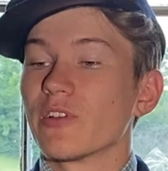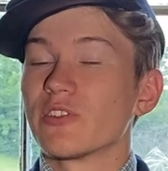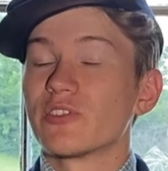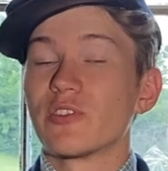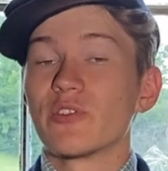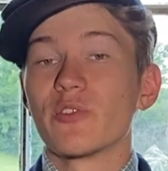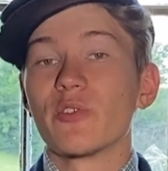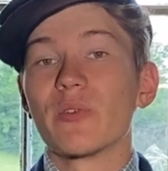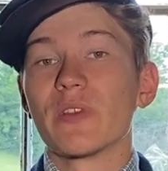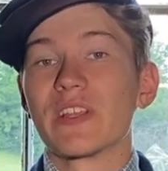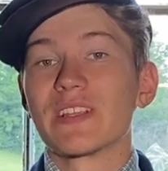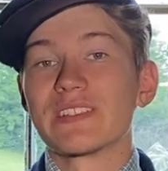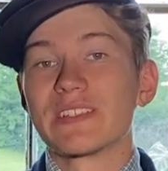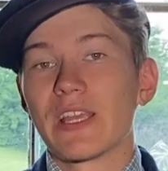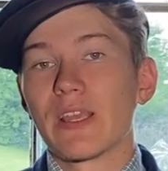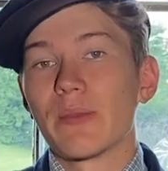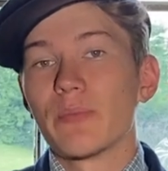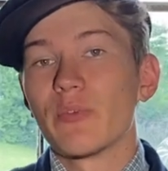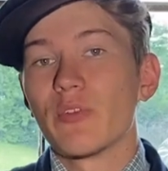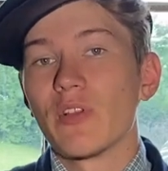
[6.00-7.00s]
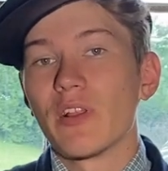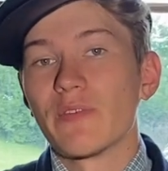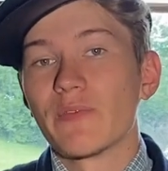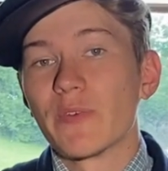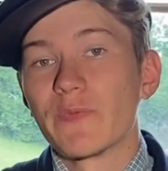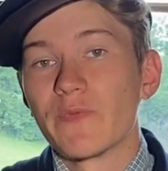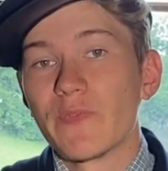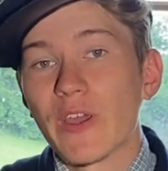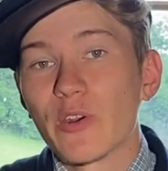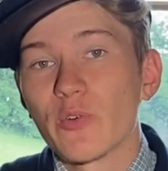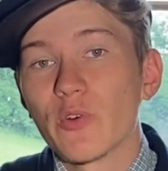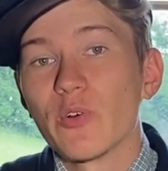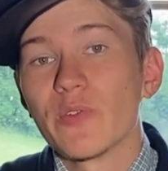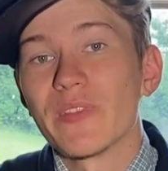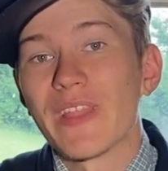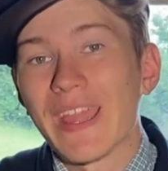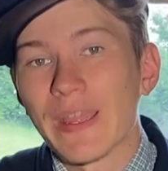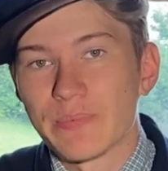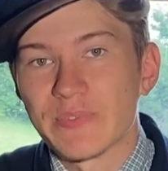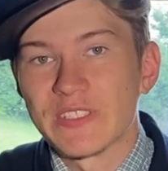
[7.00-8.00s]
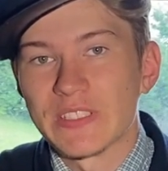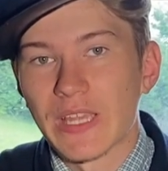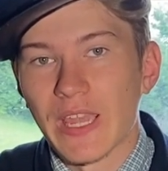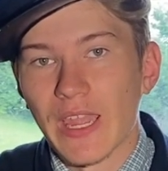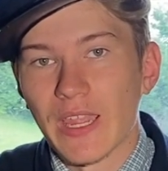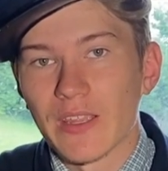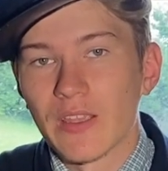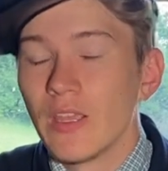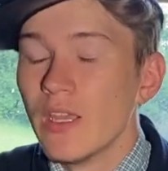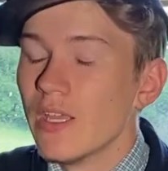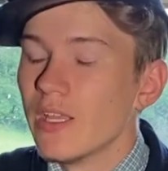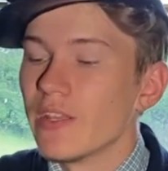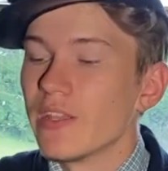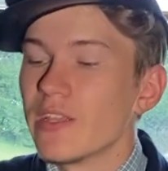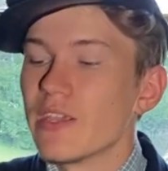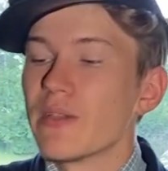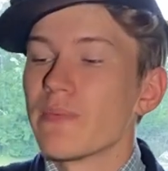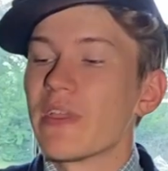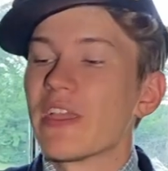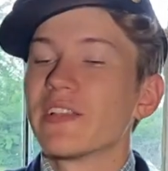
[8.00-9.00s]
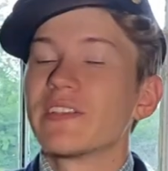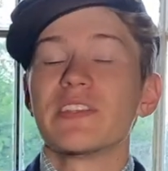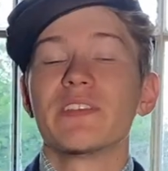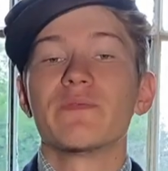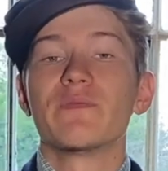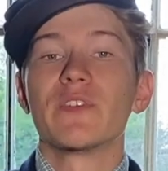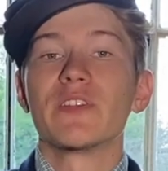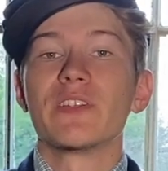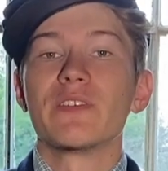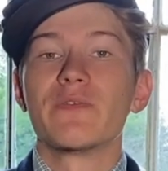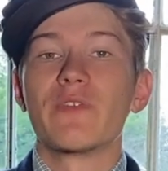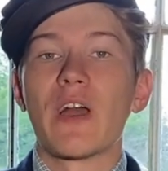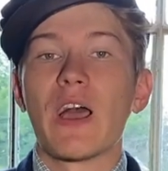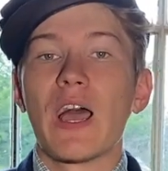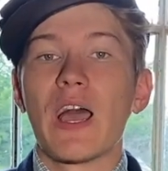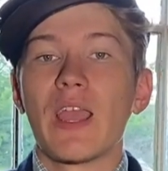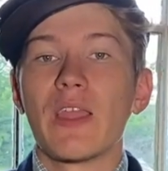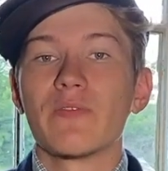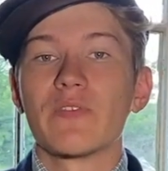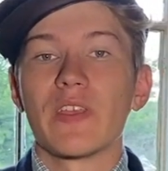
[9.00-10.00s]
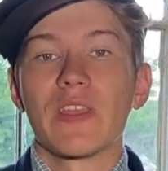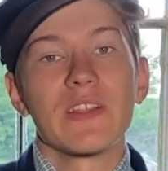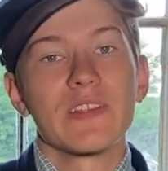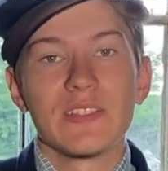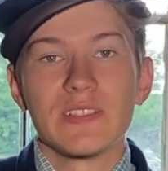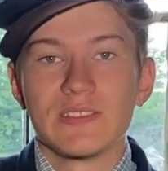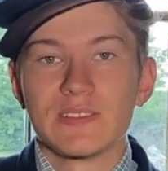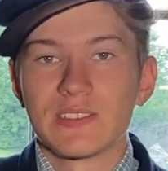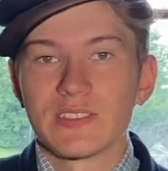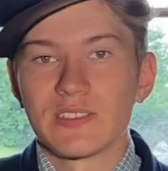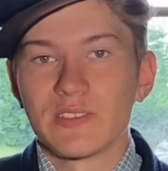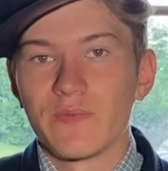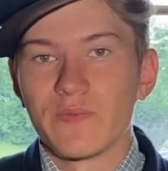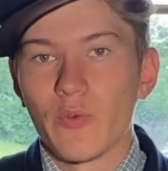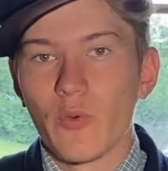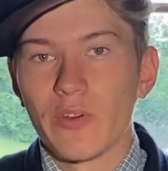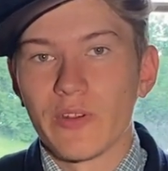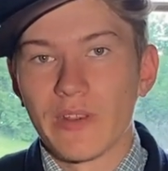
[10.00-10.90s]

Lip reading: show you an example of a federal knapsack, the M1855 to 1864